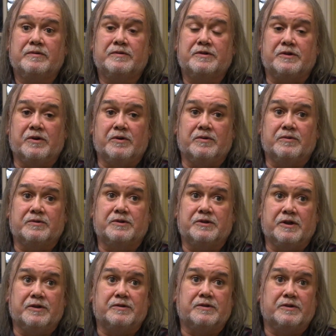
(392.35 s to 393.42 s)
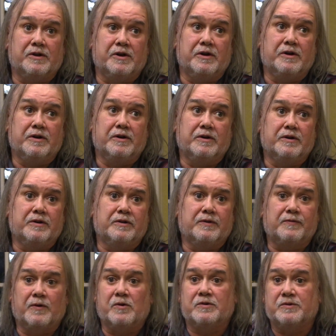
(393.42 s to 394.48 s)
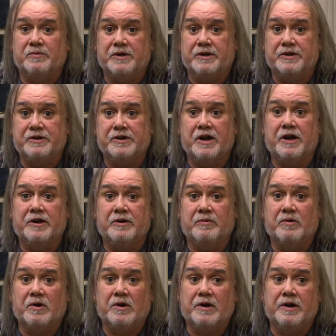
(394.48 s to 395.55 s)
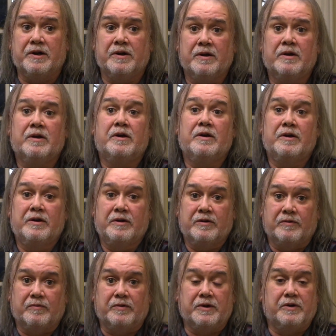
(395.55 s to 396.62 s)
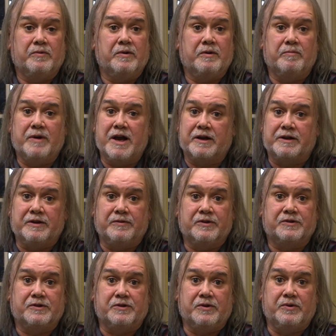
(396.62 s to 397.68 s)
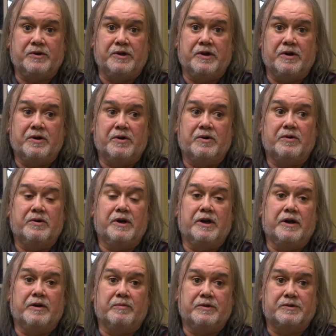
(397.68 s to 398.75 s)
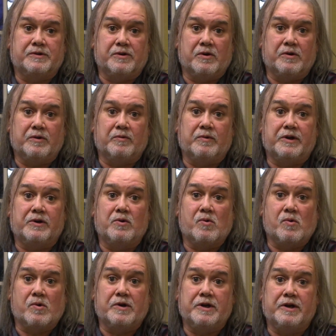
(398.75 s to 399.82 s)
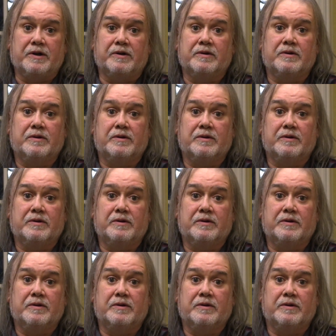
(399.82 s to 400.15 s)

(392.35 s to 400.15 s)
So since the first week of January, we went back in the studio and we started recording,